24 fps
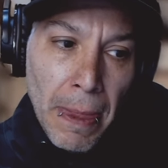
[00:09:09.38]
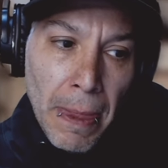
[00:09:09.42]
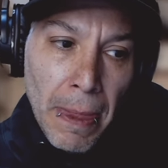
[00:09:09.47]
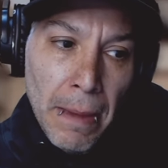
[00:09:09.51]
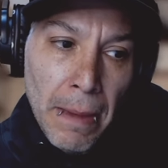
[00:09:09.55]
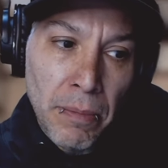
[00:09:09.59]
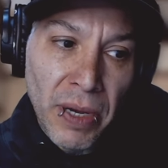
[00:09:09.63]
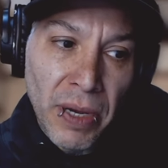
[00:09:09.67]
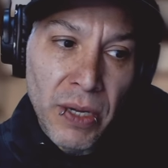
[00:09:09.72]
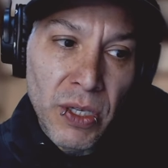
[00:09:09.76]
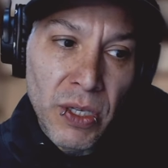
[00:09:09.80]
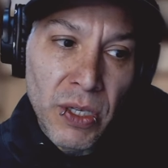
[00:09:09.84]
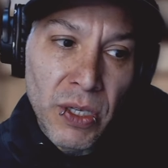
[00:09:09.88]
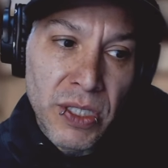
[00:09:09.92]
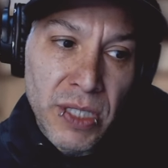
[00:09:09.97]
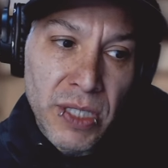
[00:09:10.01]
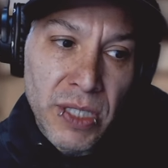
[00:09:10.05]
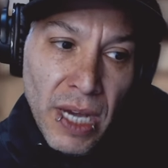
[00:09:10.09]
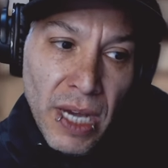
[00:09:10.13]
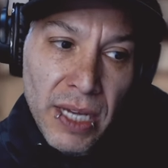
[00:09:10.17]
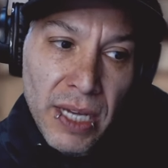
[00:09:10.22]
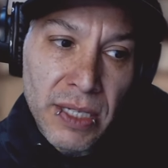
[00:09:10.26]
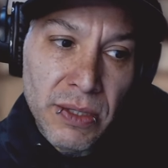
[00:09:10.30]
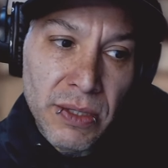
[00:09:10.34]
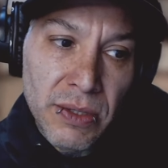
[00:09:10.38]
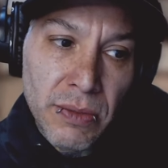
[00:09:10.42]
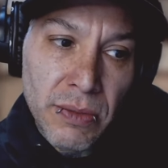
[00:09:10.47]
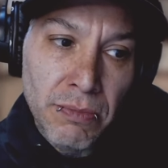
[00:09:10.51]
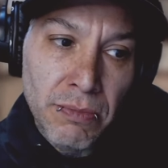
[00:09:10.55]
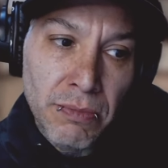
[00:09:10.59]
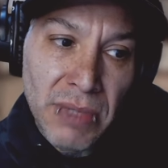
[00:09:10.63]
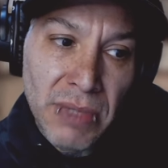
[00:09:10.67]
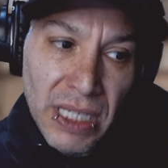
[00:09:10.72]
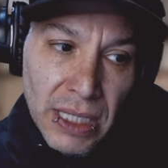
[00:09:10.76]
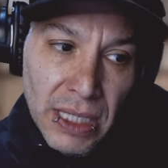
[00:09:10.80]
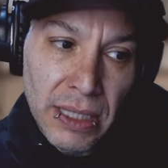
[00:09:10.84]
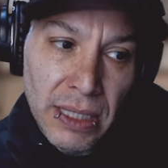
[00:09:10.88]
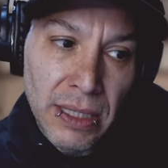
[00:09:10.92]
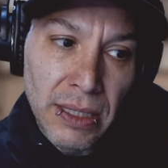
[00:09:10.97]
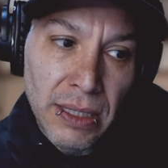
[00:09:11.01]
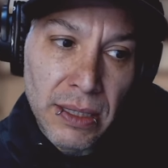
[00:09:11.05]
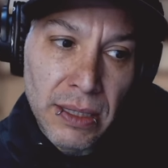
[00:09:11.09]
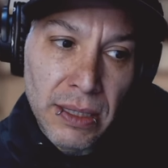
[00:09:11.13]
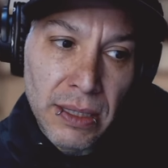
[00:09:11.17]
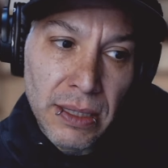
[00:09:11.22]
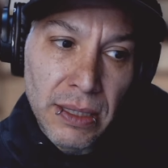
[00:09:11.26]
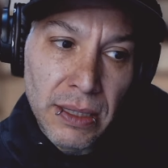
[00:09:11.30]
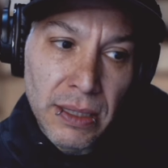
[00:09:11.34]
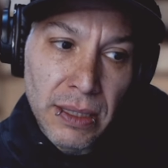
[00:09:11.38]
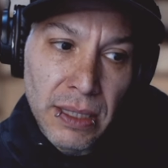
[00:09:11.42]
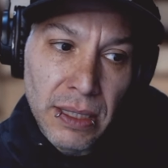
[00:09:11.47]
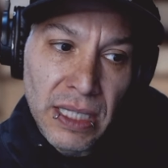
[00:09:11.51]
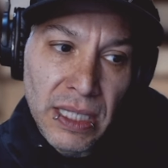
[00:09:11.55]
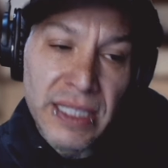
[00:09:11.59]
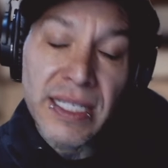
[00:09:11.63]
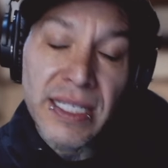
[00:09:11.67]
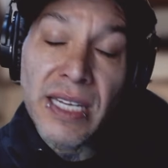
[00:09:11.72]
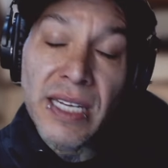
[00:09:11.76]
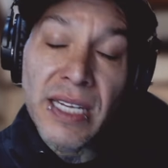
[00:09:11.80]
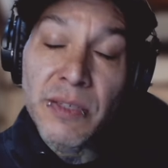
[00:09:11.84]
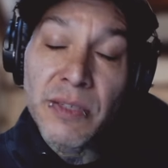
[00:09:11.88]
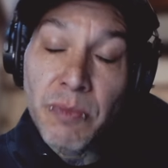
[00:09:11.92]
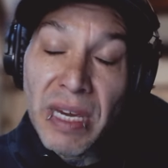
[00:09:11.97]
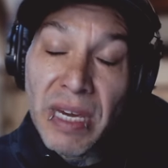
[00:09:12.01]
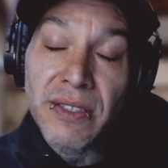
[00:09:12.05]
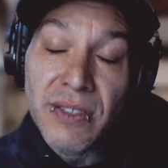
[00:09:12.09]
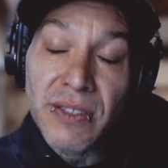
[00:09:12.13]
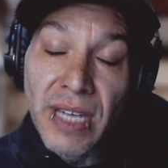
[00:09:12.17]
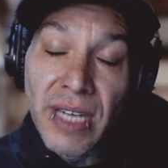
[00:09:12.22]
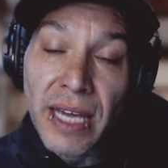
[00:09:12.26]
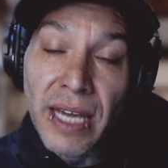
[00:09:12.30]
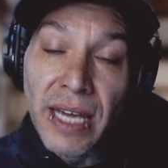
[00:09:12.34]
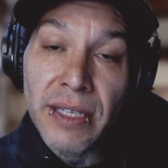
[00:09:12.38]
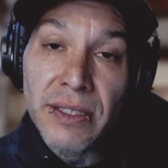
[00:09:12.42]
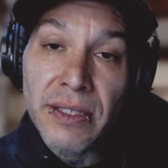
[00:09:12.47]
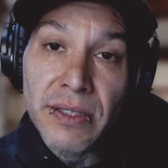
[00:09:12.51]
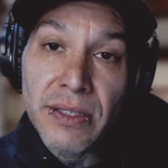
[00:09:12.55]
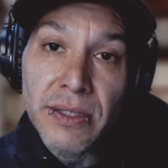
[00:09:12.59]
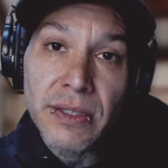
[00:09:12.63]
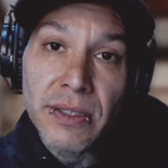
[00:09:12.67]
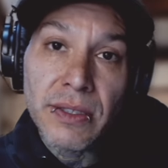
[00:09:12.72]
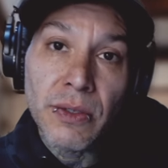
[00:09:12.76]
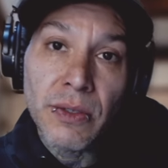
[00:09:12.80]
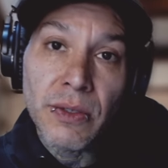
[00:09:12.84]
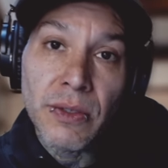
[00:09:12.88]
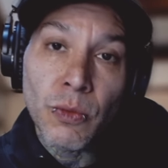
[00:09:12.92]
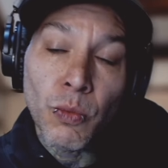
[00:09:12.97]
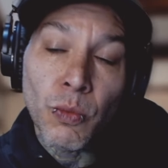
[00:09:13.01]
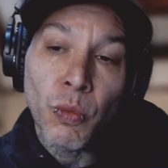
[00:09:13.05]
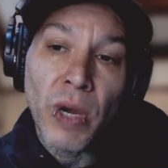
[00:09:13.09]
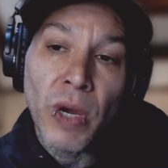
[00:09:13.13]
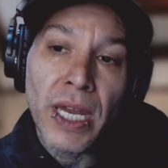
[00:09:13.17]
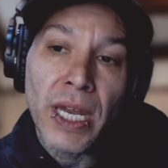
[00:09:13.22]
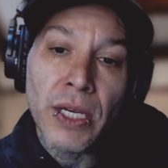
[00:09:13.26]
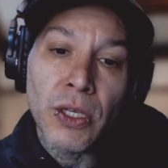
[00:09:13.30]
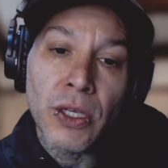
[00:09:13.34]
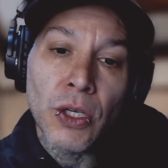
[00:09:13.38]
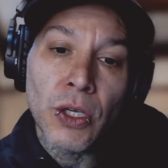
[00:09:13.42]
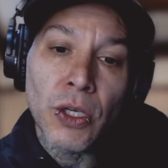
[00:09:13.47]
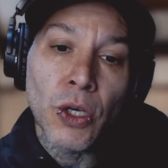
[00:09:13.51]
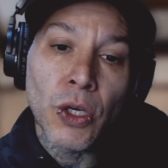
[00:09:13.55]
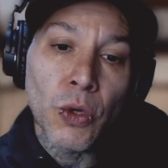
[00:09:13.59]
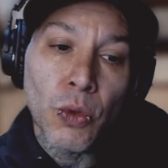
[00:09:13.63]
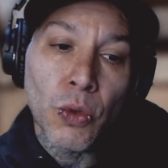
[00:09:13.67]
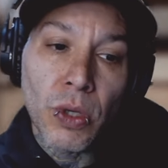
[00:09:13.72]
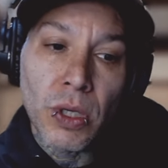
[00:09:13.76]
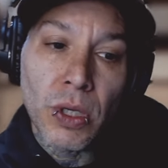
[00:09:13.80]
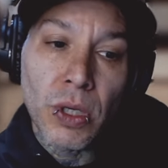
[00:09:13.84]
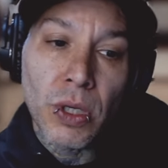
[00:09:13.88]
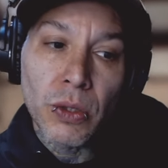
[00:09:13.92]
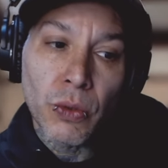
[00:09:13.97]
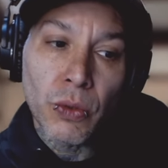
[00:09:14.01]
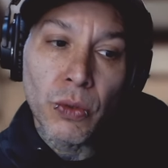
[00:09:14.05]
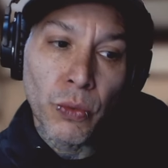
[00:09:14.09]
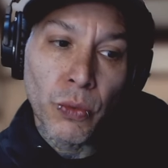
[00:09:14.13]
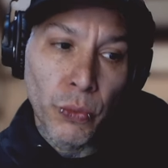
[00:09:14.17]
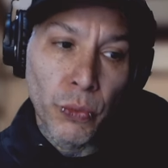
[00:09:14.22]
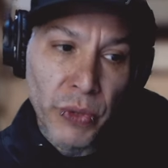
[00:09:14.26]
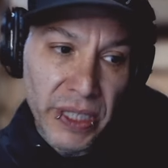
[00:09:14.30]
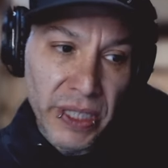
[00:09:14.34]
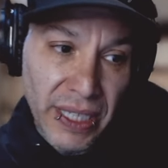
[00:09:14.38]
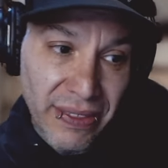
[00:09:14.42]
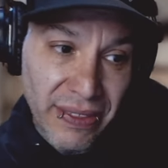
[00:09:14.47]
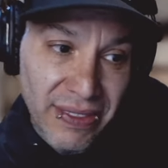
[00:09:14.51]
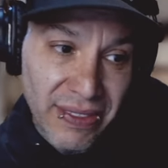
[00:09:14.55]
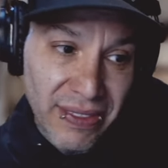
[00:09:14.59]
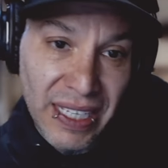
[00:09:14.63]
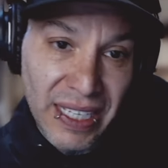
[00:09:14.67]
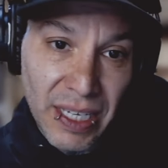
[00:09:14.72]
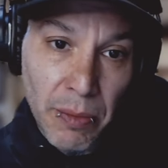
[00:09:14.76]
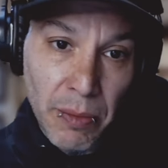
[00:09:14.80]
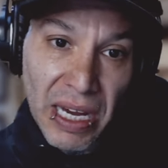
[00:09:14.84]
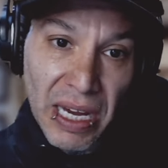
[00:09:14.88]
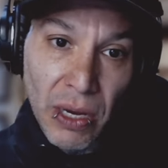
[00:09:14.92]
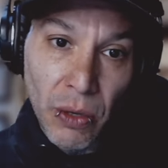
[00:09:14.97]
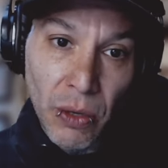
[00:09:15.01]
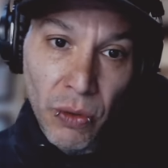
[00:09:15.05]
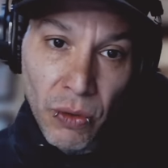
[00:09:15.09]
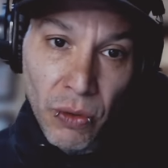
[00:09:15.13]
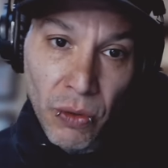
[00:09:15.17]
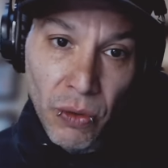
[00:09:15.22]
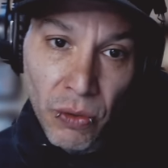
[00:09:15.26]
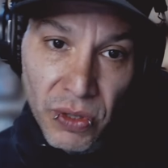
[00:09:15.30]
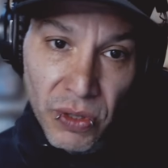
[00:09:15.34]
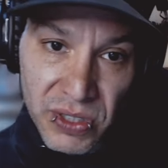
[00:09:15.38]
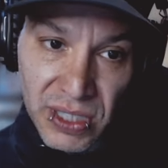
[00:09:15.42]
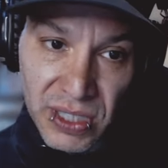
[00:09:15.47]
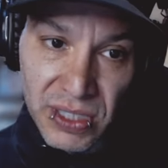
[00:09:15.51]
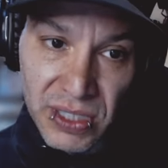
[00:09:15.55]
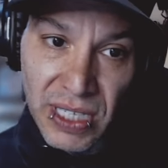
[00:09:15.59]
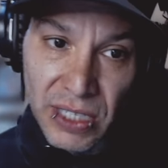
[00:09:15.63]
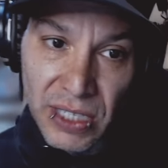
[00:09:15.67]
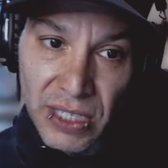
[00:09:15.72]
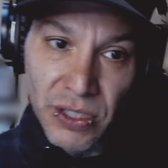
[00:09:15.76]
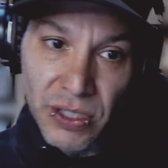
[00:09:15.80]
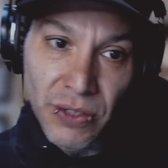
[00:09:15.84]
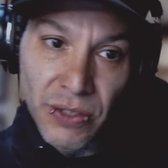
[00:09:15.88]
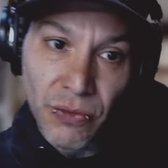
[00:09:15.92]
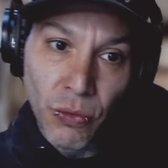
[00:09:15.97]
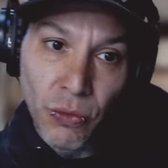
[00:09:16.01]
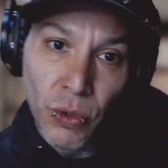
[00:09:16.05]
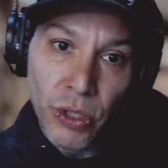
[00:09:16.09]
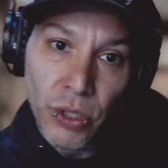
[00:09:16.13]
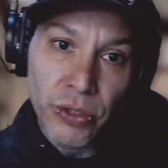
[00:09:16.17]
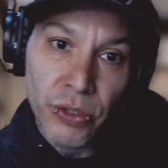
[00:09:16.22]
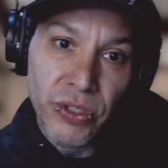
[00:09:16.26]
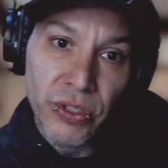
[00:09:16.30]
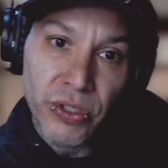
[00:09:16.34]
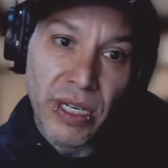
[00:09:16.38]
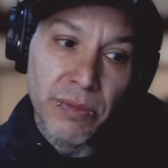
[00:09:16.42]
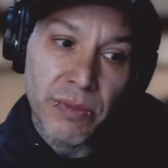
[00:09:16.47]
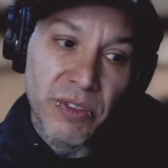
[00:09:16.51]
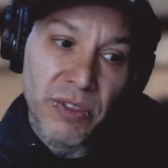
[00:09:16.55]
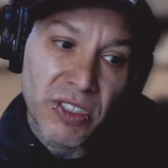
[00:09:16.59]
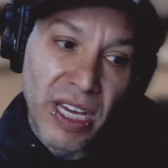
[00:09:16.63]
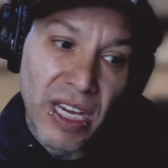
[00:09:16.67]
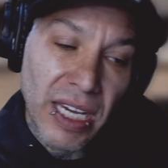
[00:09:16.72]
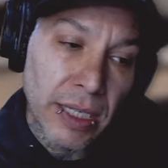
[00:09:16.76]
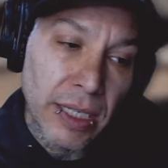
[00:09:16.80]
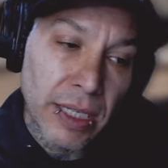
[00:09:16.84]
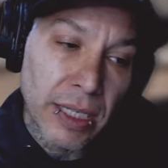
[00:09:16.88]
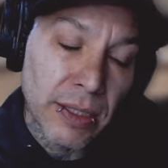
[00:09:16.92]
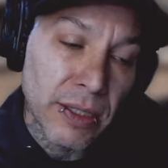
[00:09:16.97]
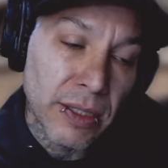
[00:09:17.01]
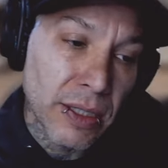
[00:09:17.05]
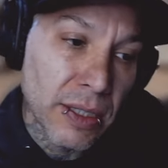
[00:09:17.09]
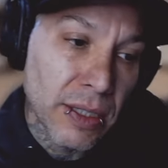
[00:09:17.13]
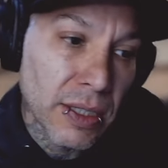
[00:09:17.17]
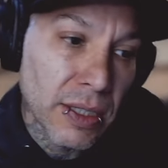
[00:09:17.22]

but it does mean it does make sense when you really think about the succession of words that I'm saying